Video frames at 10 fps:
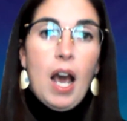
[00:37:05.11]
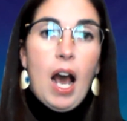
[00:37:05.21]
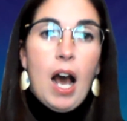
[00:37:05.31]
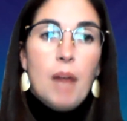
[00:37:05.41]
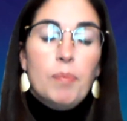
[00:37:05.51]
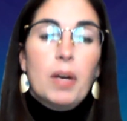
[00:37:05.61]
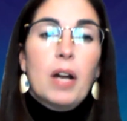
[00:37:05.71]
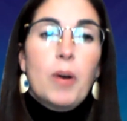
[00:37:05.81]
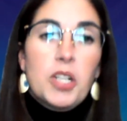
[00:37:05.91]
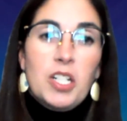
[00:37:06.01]

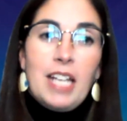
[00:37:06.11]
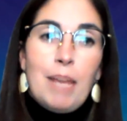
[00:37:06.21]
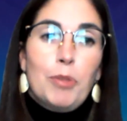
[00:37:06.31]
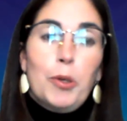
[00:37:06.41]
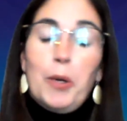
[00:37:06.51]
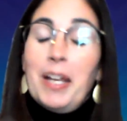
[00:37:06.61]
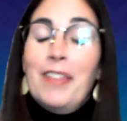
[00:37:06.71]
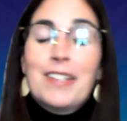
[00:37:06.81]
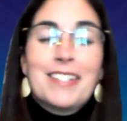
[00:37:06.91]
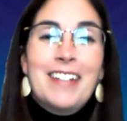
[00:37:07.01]
But a question came through, and again,
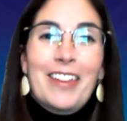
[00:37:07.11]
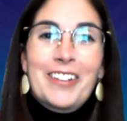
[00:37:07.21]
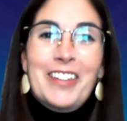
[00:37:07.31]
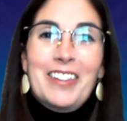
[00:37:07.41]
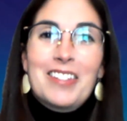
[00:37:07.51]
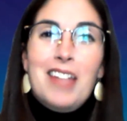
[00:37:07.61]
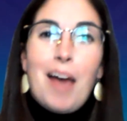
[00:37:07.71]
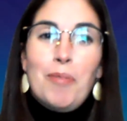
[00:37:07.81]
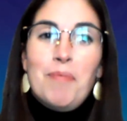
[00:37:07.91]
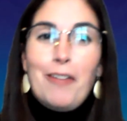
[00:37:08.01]
this is another thing that's
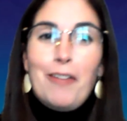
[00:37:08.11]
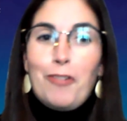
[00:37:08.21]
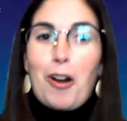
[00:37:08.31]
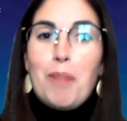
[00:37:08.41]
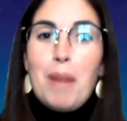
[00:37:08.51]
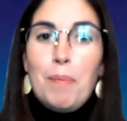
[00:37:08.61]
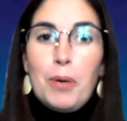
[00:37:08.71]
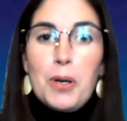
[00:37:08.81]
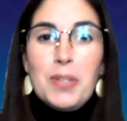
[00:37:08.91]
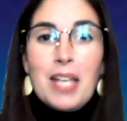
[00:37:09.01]
top of mind for our
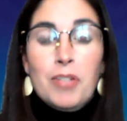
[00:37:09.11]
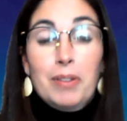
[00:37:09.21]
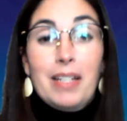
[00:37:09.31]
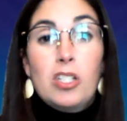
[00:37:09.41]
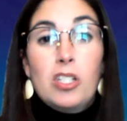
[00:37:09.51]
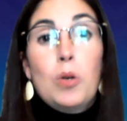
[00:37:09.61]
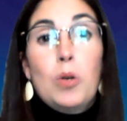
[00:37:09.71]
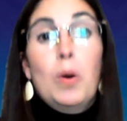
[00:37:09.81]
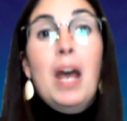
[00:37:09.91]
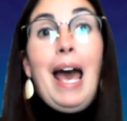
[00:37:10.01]
members as it relates
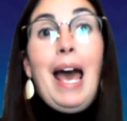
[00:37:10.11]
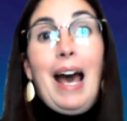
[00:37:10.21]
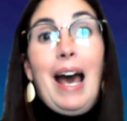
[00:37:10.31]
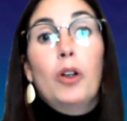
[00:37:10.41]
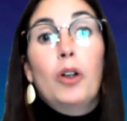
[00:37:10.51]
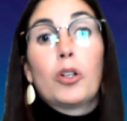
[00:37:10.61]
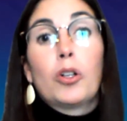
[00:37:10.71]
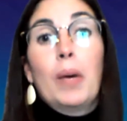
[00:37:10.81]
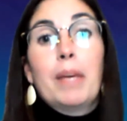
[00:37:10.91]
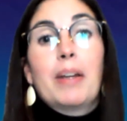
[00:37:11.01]
to how you're
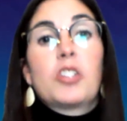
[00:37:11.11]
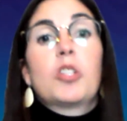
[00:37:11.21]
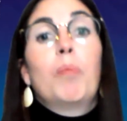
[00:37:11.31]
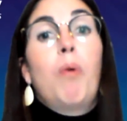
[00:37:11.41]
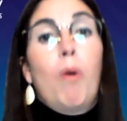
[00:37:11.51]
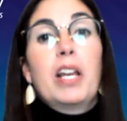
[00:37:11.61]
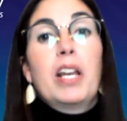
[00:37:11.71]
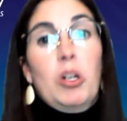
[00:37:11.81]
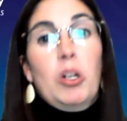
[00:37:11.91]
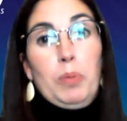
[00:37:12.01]
going about
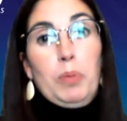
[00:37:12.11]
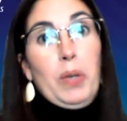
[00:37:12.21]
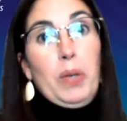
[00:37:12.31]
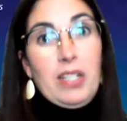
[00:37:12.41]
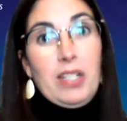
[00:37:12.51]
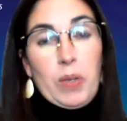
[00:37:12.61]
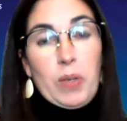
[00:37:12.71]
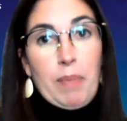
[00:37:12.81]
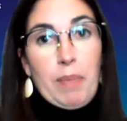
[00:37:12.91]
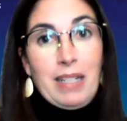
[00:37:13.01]
supporting your employees
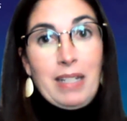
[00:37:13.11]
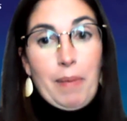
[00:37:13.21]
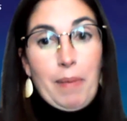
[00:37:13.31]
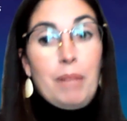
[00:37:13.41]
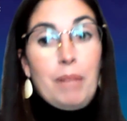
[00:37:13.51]
during the pandemic.